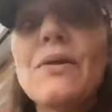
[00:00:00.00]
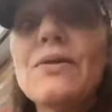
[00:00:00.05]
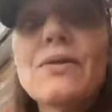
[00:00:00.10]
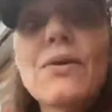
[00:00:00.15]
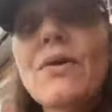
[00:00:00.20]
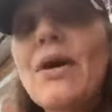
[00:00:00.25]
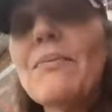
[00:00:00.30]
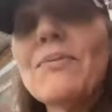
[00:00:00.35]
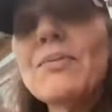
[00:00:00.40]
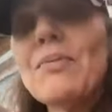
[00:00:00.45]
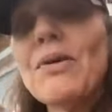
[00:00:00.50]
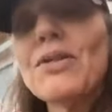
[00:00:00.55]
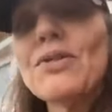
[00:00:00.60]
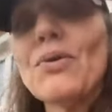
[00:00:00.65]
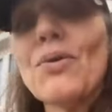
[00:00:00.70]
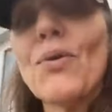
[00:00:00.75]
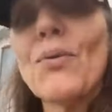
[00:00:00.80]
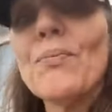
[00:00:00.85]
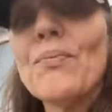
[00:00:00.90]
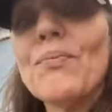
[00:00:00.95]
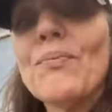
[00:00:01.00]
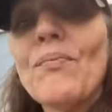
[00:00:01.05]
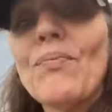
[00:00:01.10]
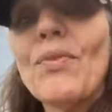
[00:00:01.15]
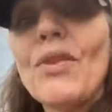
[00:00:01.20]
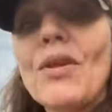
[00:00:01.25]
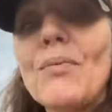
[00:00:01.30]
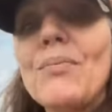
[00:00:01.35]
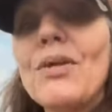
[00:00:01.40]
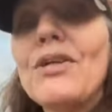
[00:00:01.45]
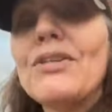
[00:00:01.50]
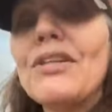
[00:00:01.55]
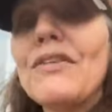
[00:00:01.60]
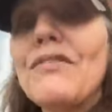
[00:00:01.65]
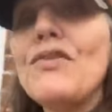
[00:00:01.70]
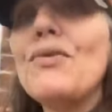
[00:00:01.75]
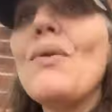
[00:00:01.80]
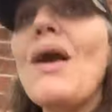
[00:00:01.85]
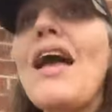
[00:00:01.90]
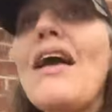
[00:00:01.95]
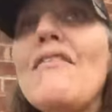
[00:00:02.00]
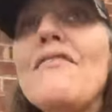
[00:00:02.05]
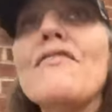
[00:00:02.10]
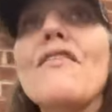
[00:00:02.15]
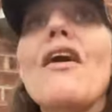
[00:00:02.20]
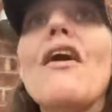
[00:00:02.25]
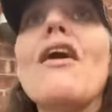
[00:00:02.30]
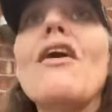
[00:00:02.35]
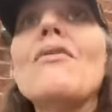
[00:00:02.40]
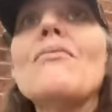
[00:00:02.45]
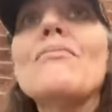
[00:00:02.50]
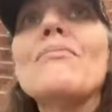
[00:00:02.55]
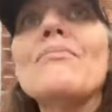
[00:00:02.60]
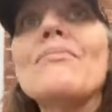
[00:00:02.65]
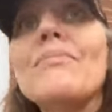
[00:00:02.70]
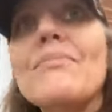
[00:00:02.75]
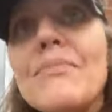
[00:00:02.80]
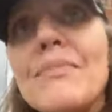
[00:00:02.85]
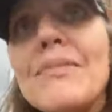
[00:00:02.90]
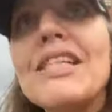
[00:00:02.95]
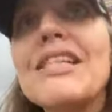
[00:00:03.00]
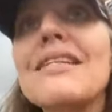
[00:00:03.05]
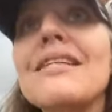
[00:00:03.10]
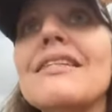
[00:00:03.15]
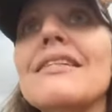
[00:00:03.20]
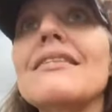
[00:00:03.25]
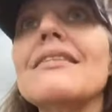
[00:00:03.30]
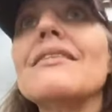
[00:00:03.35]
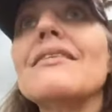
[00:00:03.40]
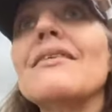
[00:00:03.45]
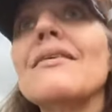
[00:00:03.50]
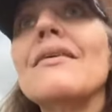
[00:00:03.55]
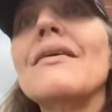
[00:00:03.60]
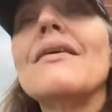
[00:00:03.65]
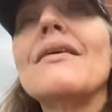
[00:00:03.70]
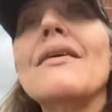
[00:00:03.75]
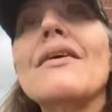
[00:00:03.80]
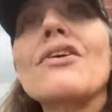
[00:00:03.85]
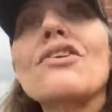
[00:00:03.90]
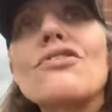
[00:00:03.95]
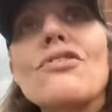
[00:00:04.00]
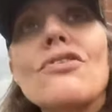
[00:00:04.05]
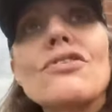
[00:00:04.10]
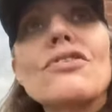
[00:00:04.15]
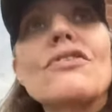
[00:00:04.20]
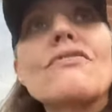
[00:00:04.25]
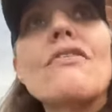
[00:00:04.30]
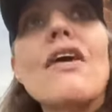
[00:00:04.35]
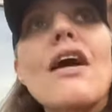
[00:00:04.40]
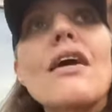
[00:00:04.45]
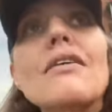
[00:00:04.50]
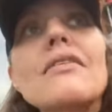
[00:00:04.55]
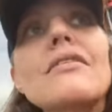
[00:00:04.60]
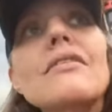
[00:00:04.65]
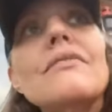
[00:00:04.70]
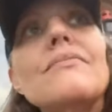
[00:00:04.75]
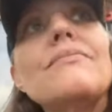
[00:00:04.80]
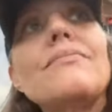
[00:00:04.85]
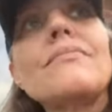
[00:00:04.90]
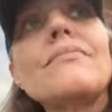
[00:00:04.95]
So don't come to my door. Because if you ever, Mrs. Cross the Road,